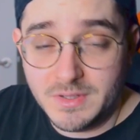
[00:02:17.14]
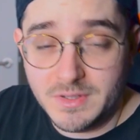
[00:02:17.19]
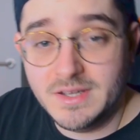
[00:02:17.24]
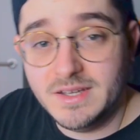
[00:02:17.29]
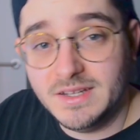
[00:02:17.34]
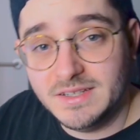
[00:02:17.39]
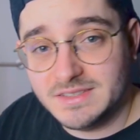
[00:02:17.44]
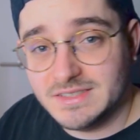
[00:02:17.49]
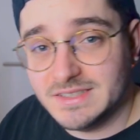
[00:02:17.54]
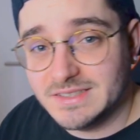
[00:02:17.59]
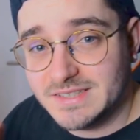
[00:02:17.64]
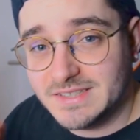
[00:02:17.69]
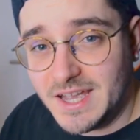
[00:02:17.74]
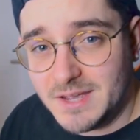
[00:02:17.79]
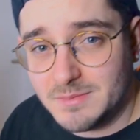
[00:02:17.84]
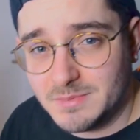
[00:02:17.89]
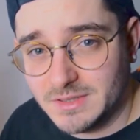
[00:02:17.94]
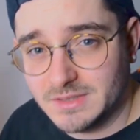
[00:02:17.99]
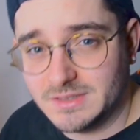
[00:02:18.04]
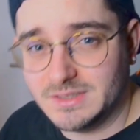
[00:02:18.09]
is
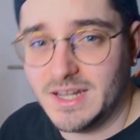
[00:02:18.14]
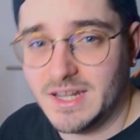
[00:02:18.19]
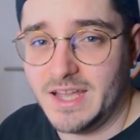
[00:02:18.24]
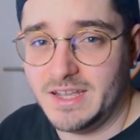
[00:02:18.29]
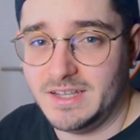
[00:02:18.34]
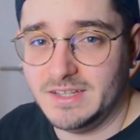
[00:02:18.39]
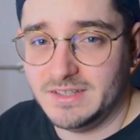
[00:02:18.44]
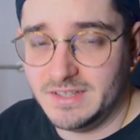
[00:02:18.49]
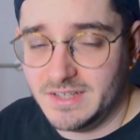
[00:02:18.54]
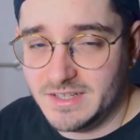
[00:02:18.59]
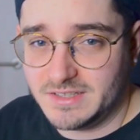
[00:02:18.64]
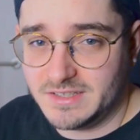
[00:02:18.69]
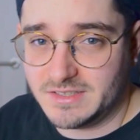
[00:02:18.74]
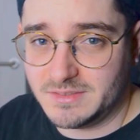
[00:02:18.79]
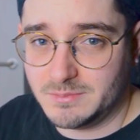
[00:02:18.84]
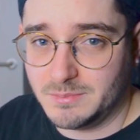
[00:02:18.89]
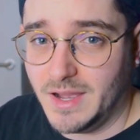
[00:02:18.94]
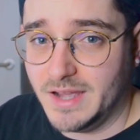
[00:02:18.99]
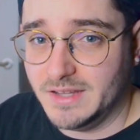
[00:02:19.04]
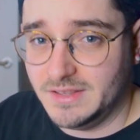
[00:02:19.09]
disabled like it
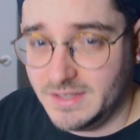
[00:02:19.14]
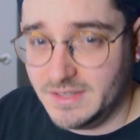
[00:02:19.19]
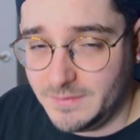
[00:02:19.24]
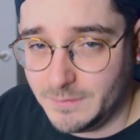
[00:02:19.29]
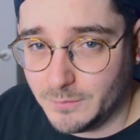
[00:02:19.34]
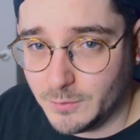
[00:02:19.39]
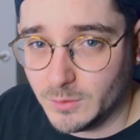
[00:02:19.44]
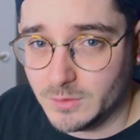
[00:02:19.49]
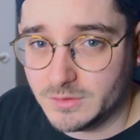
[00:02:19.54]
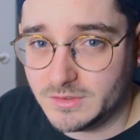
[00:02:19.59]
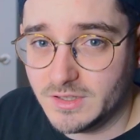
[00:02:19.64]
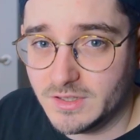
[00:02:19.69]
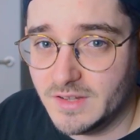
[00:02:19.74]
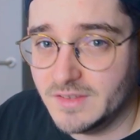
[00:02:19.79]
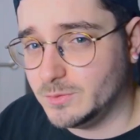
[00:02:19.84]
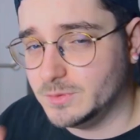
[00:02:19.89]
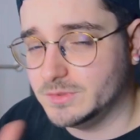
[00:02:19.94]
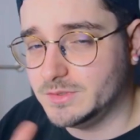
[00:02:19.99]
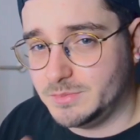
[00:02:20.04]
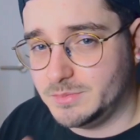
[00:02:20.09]
is by default, this
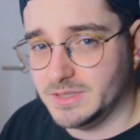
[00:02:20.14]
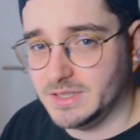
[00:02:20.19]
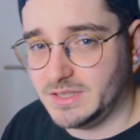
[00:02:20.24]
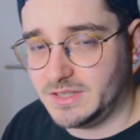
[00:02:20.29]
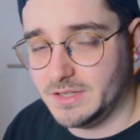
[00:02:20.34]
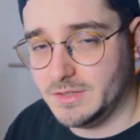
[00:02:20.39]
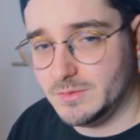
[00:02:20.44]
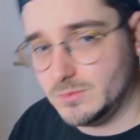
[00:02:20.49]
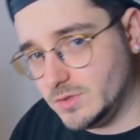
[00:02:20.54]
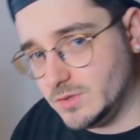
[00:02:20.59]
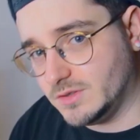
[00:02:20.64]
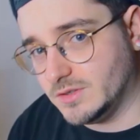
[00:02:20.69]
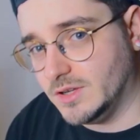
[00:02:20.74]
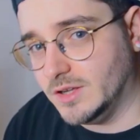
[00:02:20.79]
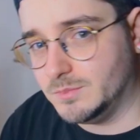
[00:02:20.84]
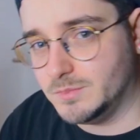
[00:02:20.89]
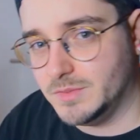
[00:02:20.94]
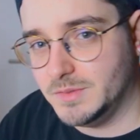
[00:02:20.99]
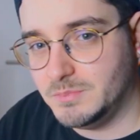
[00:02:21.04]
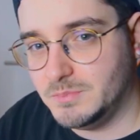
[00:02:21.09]
vulnerability would
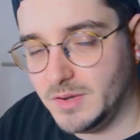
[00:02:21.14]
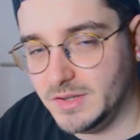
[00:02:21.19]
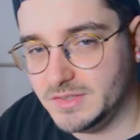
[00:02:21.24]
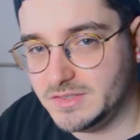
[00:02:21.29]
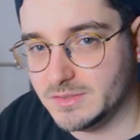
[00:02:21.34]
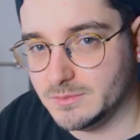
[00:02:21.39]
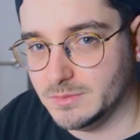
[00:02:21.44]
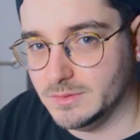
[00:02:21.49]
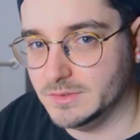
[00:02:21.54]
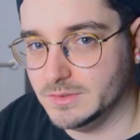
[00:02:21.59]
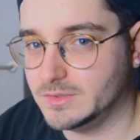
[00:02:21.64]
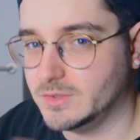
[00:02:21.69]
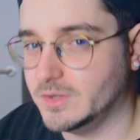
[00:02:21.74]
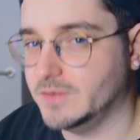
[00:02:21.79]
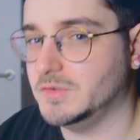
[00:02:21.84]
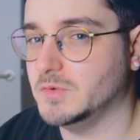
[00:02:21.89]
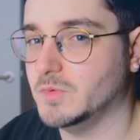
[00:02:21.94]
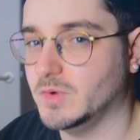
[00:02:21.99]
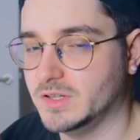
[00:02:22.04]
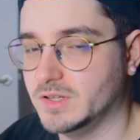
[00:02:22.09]
not be possible. So
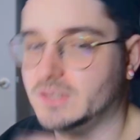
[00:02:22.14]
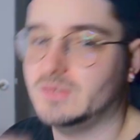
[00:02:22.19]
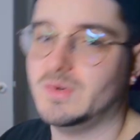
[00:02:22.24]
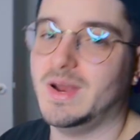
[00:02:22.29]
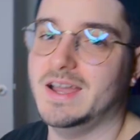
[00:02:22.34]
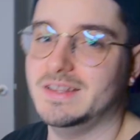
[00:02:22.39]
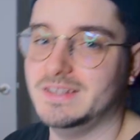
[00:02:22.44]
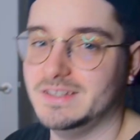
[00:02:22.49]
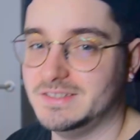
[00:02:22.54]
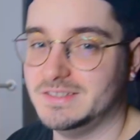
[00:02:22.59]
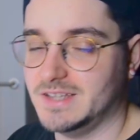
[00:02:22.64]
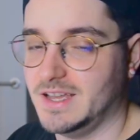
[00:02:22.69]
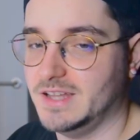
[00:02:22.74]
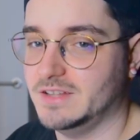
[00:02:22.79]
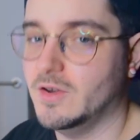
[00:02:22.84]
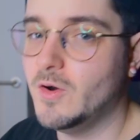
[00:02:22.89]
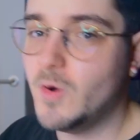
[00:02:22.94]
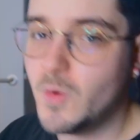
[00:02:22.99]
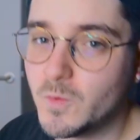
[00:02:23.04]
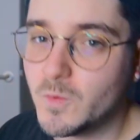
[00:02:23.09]
if you want to try this
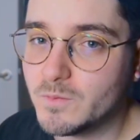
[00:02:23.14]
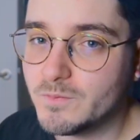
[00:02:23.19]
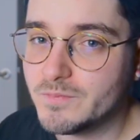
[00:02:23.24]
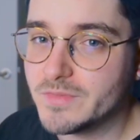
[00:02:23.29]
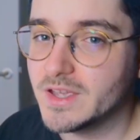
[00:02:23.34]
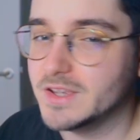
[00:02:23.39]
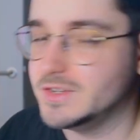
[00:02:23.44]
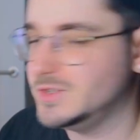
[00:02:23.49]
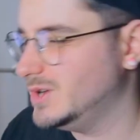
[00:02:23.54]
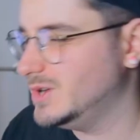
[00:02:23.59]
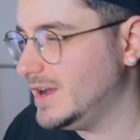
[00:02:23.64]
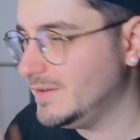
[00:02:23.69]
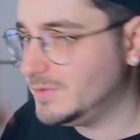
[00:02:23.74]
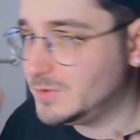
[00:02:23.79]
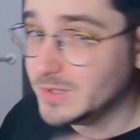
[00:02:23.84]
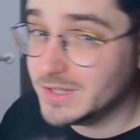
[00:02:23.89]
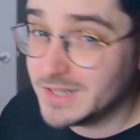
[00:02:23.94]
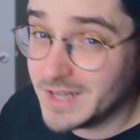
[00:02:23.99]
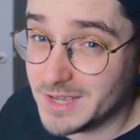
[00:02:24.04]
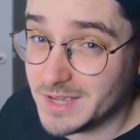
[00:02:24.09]
at home, you have
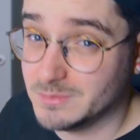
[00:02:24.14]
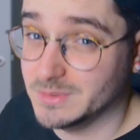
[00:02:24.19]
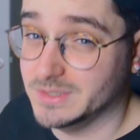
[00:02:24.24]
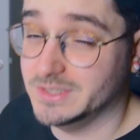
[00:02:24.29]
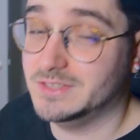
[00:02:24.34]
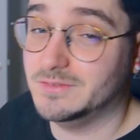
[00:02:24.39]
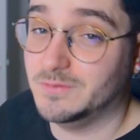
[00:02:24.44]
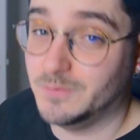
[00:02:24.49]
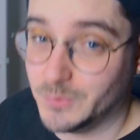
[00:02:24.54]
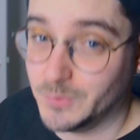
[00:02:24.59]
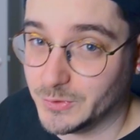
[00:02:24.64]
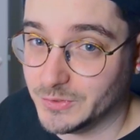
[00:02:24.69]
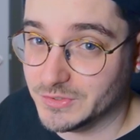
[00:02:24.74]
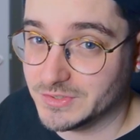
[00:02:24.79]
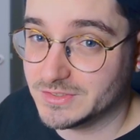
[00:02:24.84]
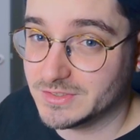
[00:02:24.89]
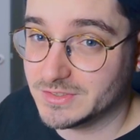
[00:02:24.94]
to enable it first.